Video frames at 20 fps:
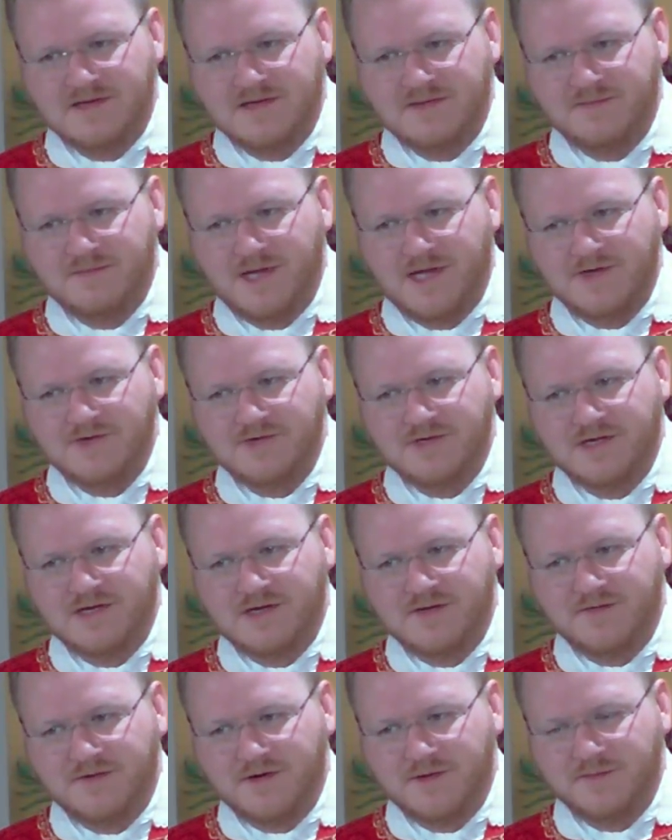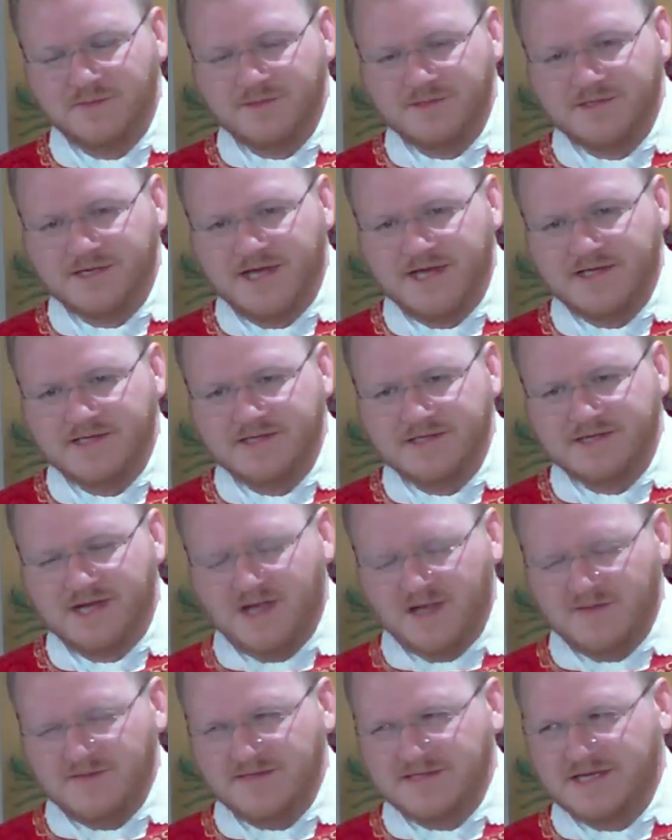Patron of hopeless cases.
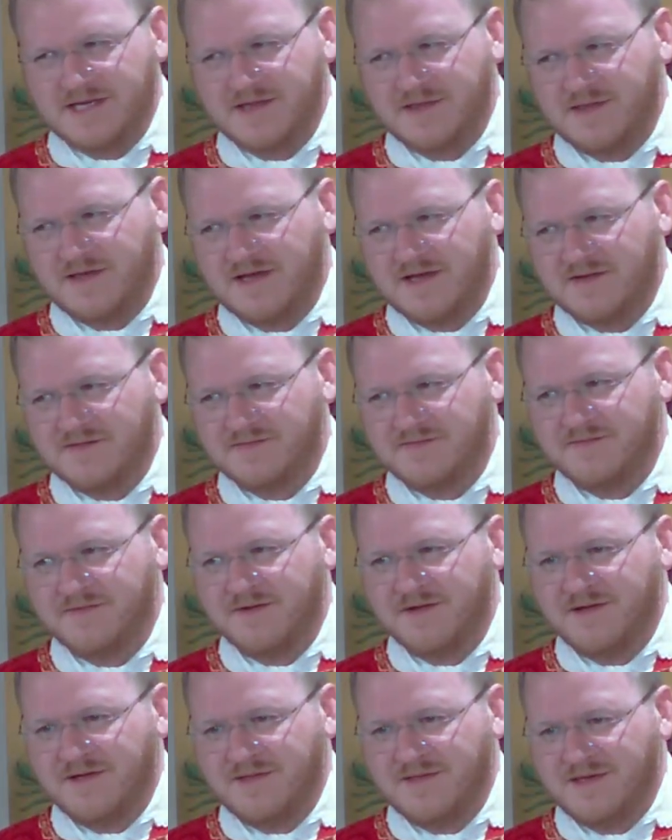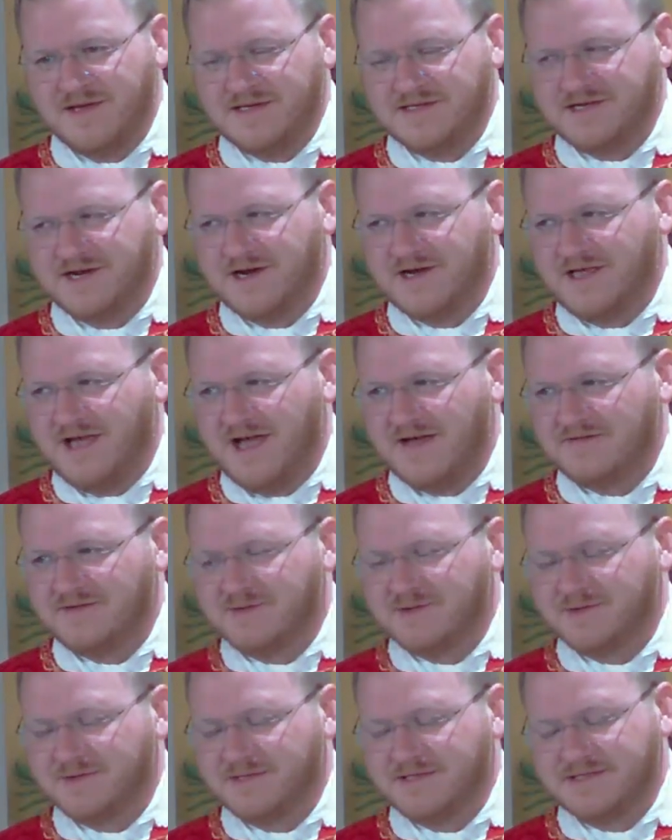All of us can think of things in our lives
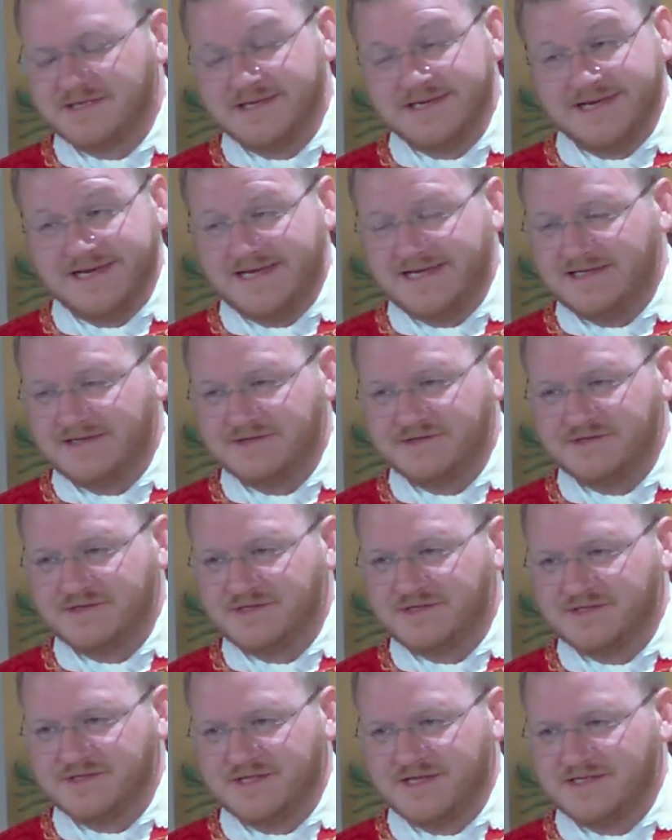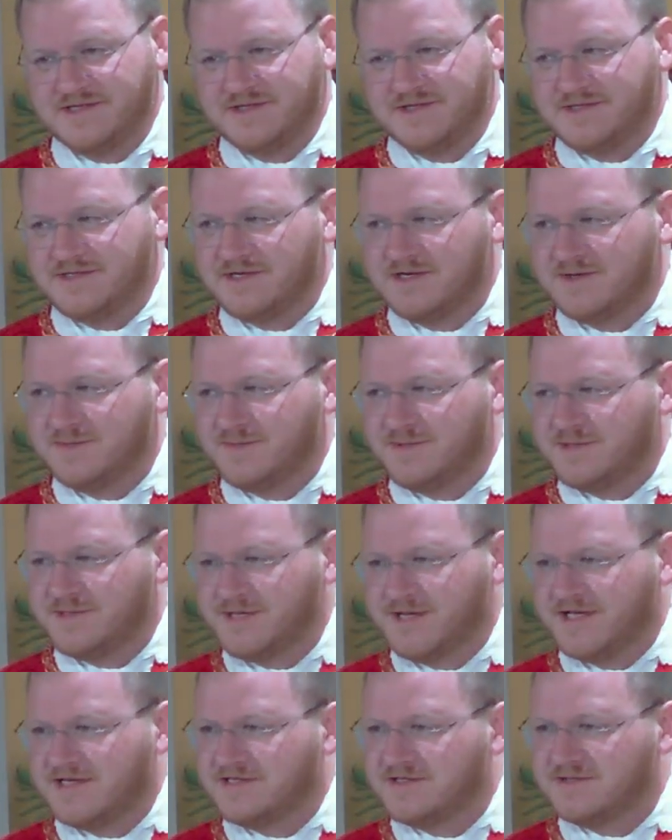where we say, yeah, that's just a hopeless
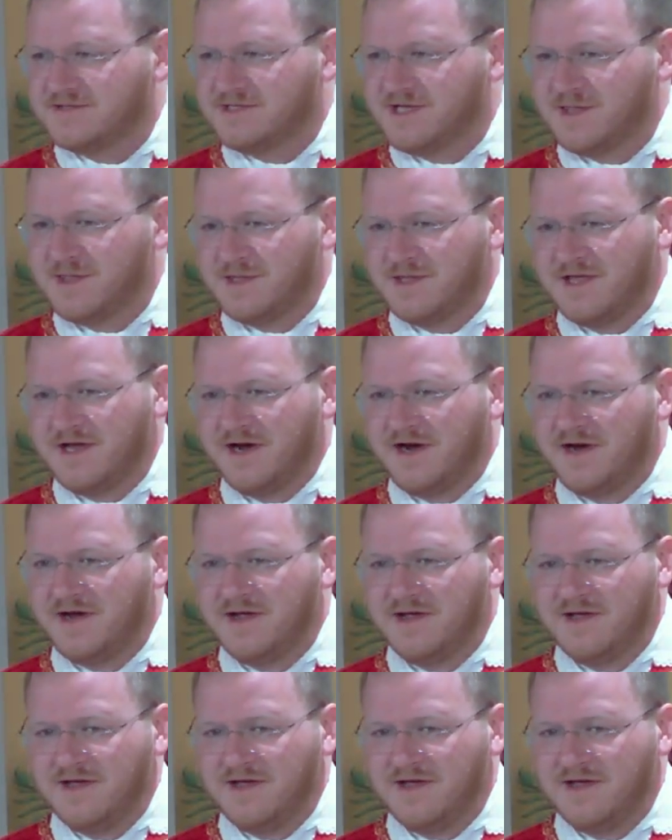case. There's nothing there.